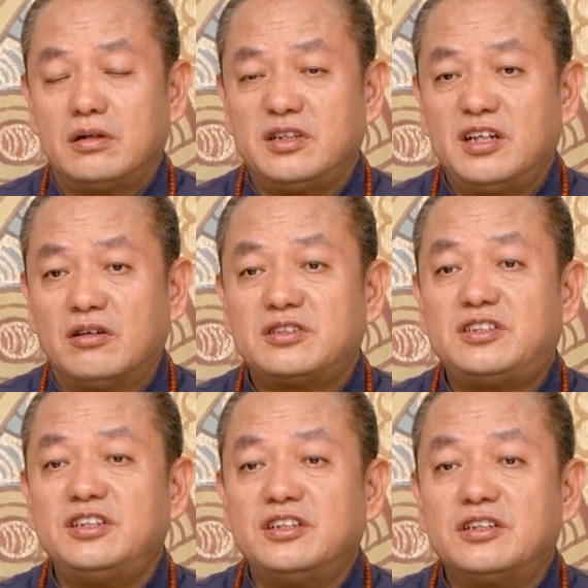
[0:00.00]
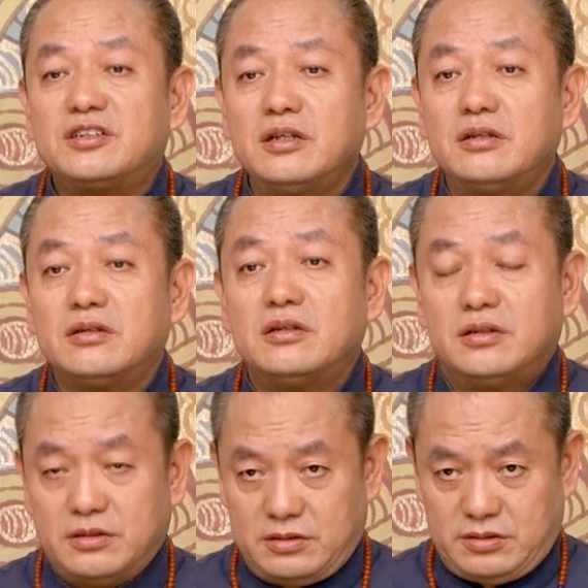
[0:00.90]
you need to treat them
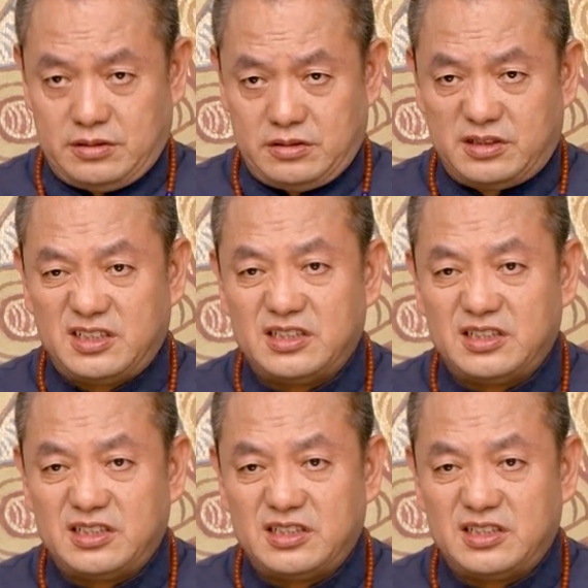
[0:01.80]
with caution.